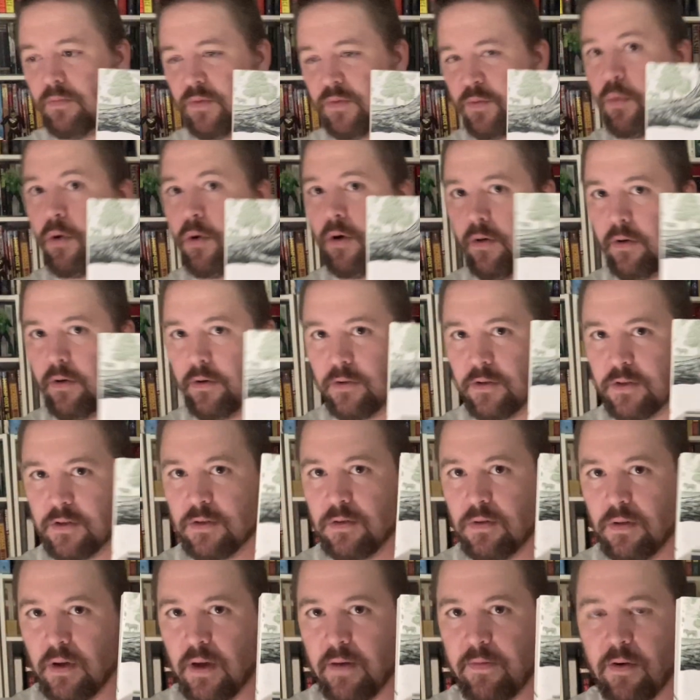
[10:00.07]

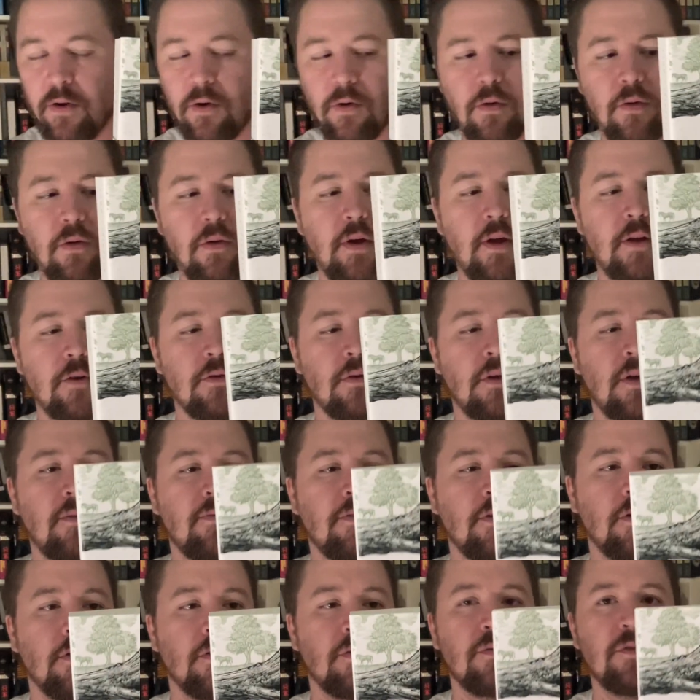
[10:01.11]
spoilers if you're
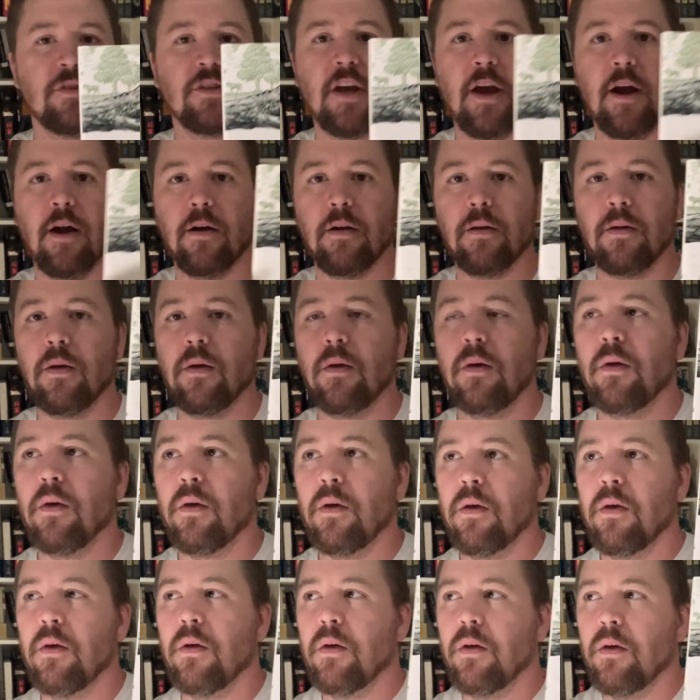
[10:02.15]
scared.
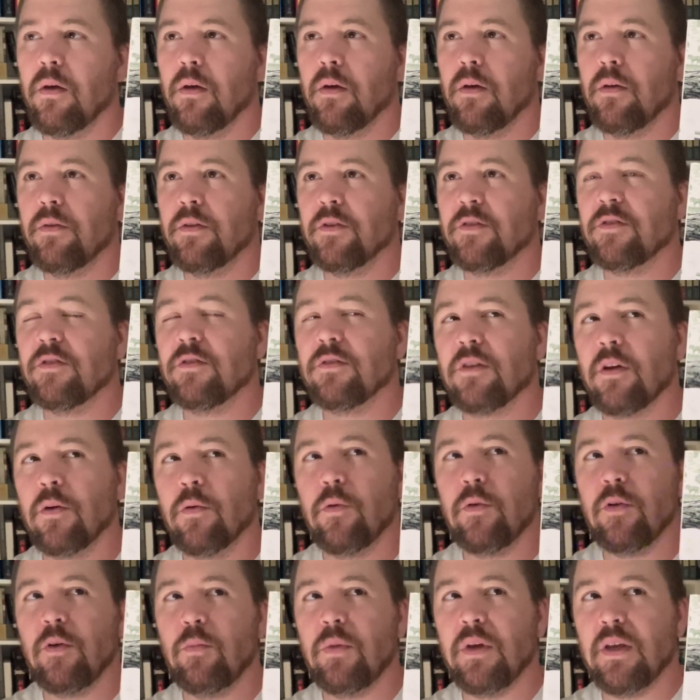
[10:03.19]
This is
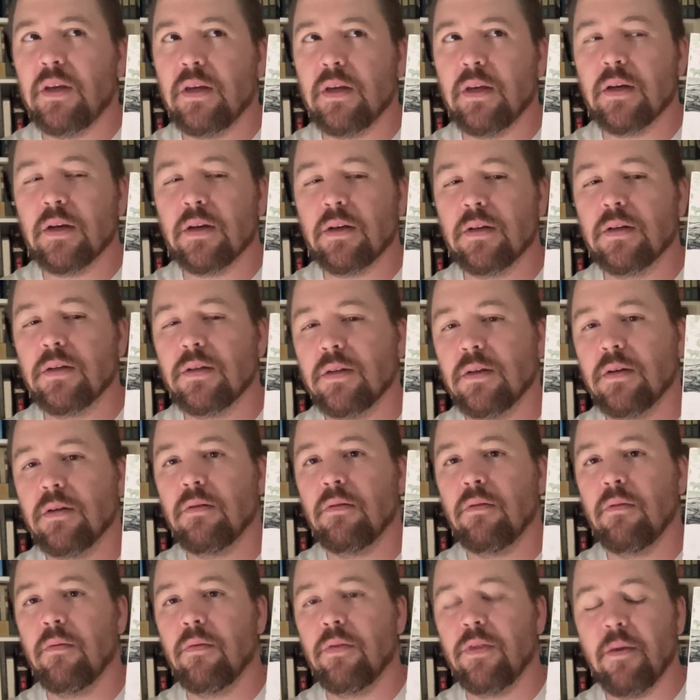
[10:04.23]
going to be
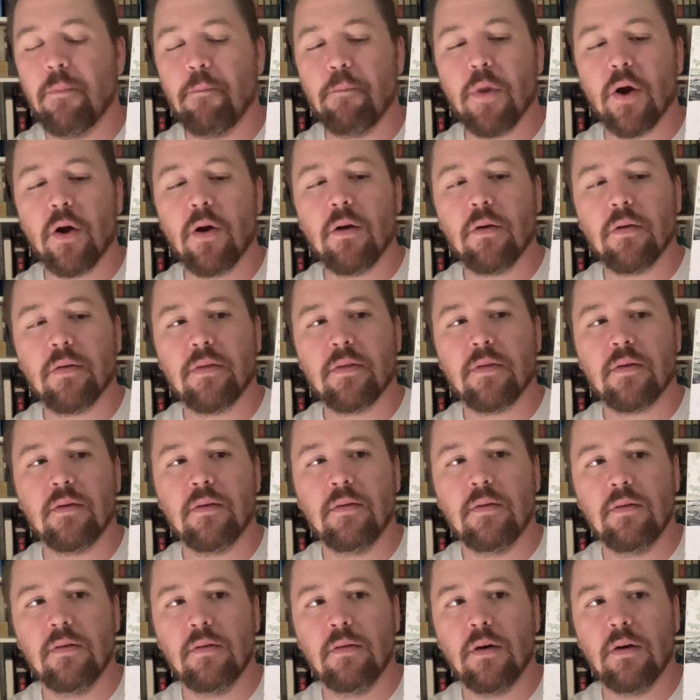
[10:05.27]
the birth
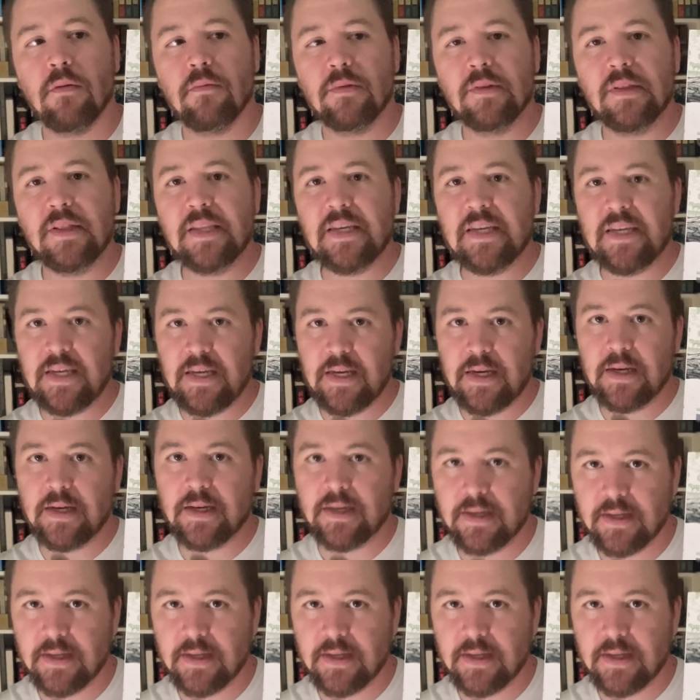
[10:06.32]
of Lee.